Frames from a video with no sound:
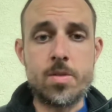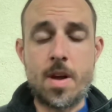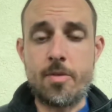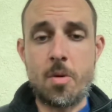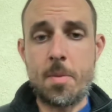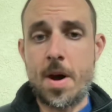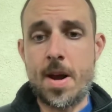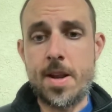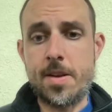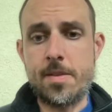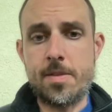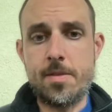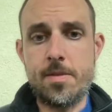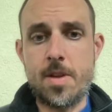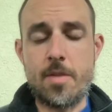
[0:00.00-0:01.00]
Never
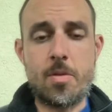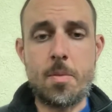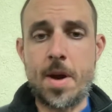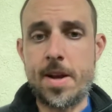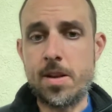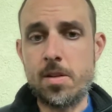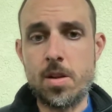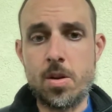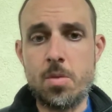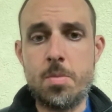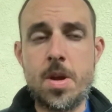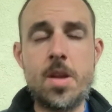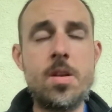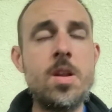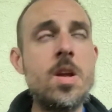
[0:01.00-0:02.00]
mind a little
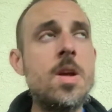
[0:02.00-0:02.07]
bit.